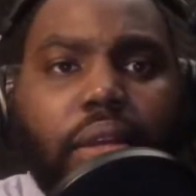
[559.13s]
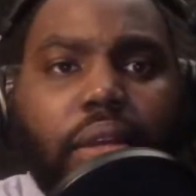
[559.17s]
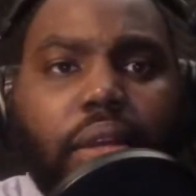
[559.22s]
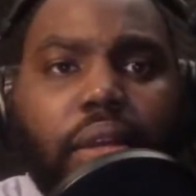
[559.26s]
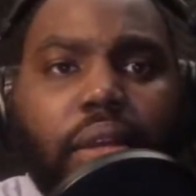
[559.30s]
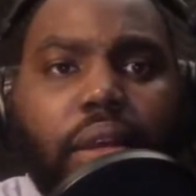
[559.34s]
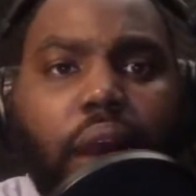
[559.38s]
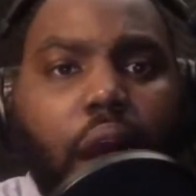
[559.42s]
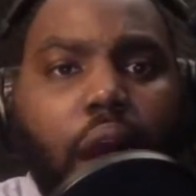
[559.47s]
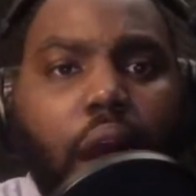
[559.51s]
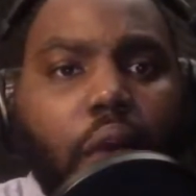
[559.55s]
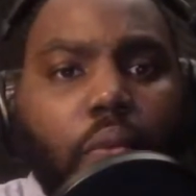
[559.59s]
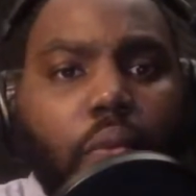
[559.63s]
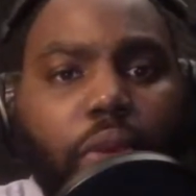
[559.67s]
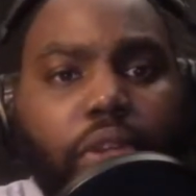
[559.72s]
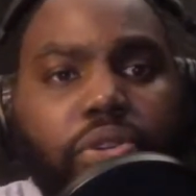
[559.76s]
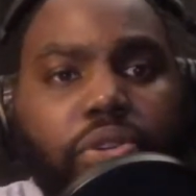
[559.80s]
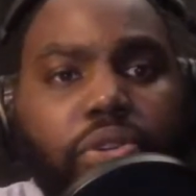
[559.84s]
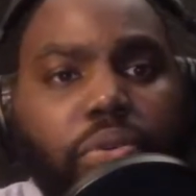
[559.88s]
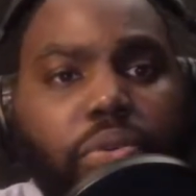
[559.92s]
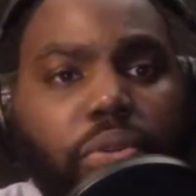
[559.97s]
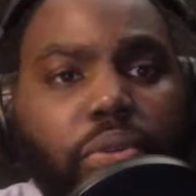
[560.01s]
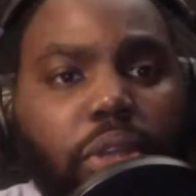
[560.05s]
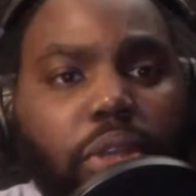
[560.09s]
Are we
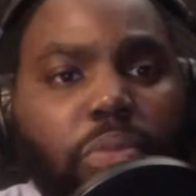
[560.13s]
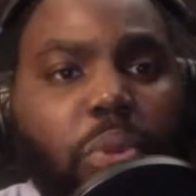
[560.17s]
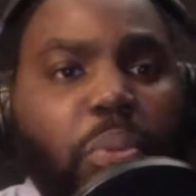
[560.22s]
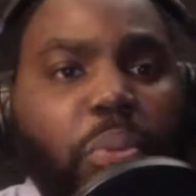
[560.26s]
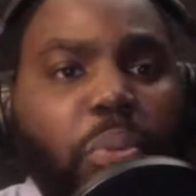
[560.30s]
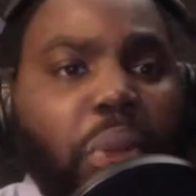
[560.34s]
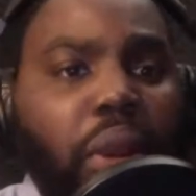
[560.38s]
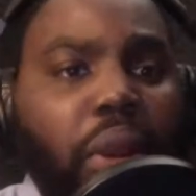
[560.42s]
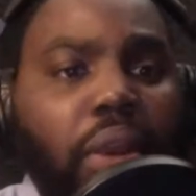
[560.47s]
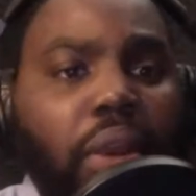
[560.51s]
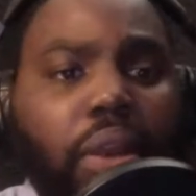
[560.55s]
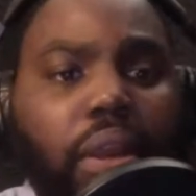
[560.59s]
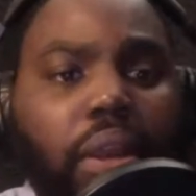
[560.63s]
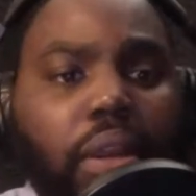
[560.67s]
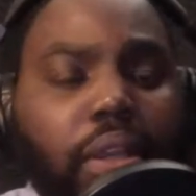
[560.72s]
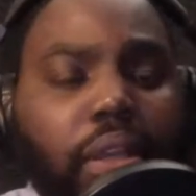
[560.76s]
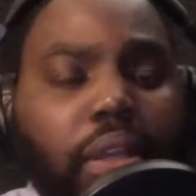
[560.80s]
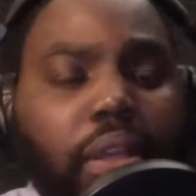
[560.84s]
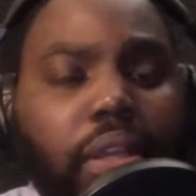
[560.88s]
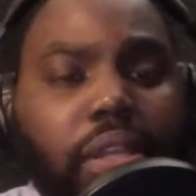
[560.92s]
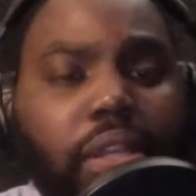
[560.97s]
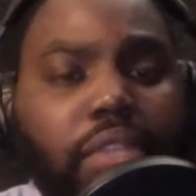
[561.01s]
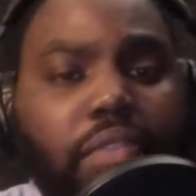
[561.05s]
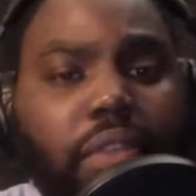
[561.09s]
truly preparing our
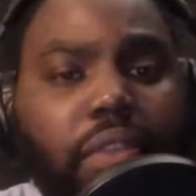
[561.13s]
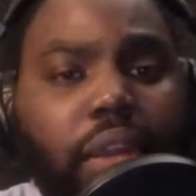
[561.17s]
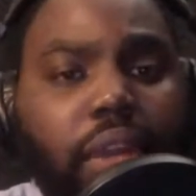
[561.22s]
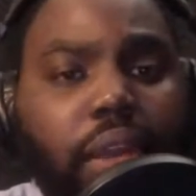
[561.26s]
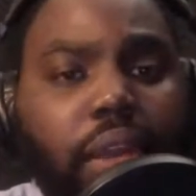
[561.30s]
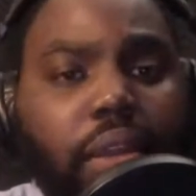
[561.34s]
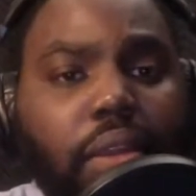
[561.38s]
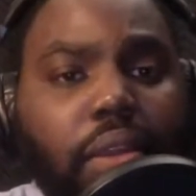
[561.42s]
kids for that?